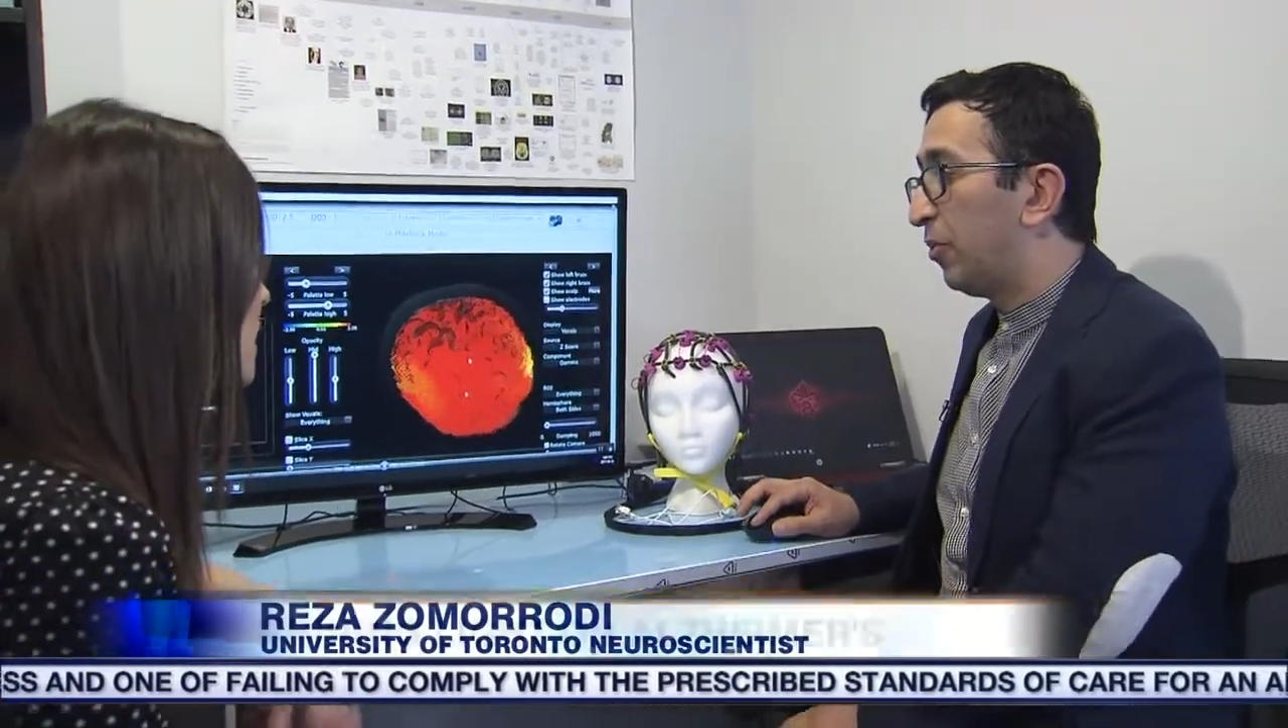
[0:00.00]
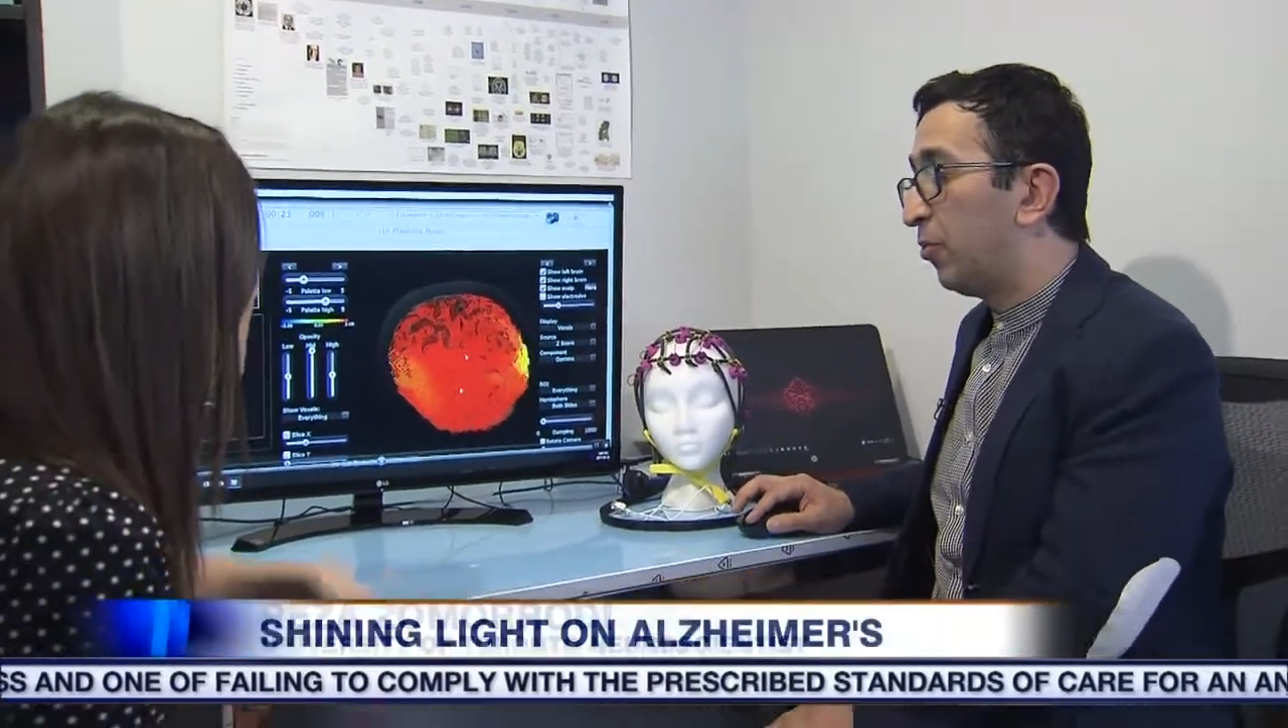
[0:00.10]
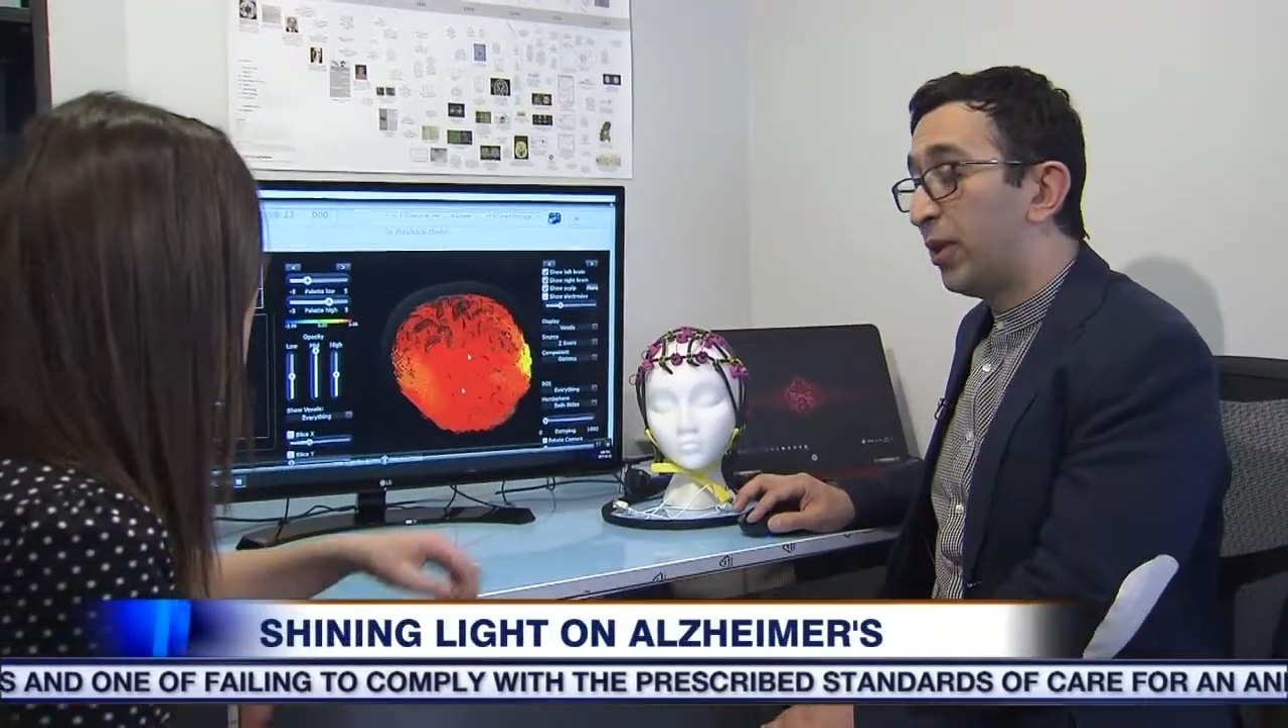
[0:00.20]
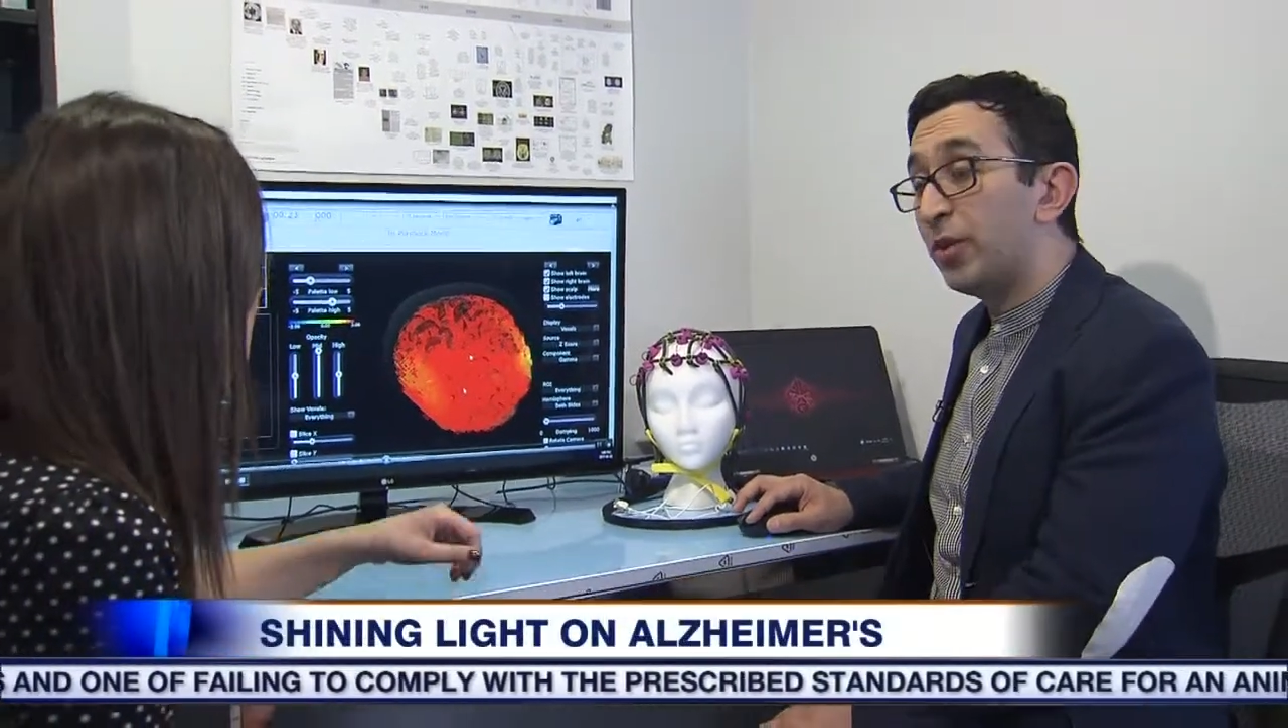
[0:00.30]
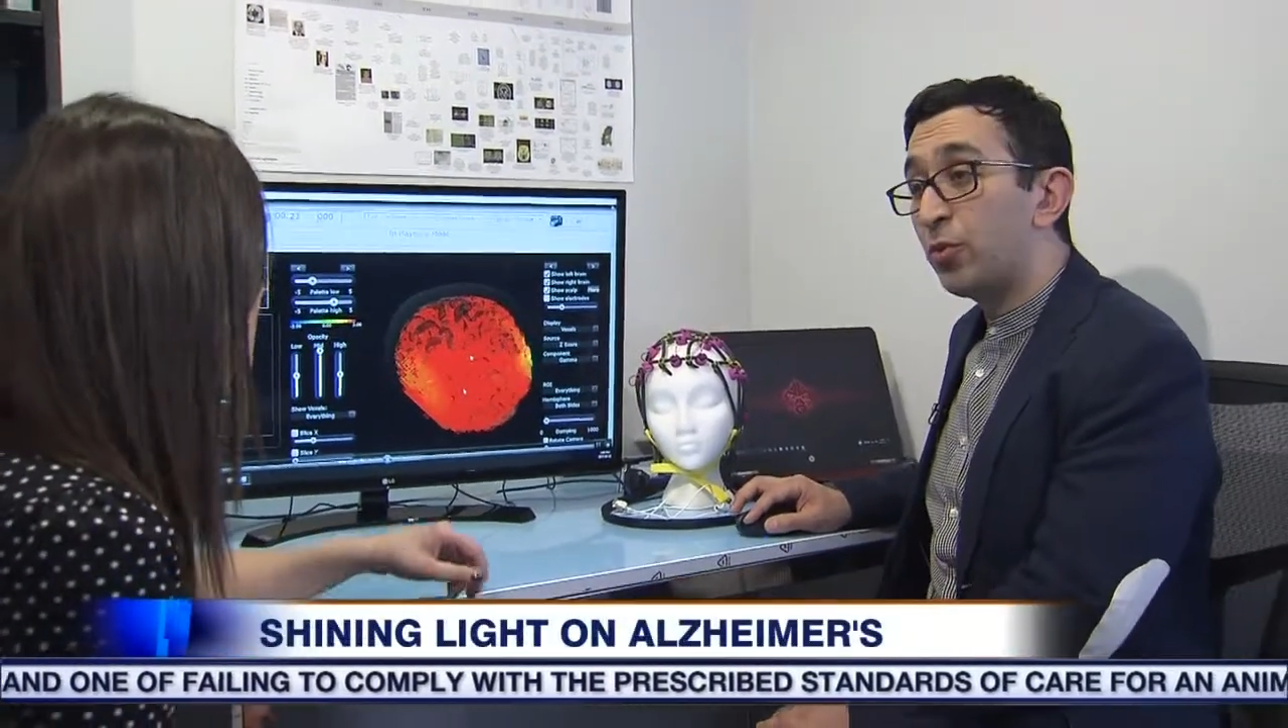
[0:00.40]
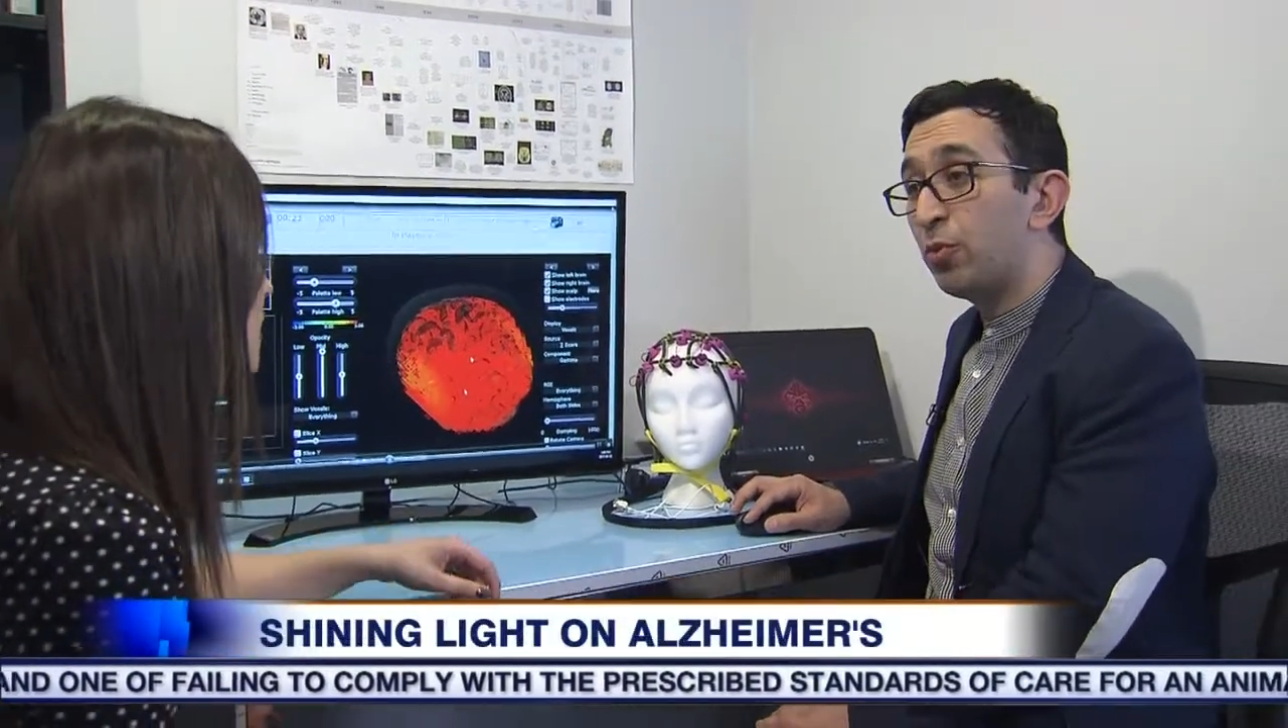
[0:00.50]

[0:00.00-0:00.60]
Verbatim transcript: very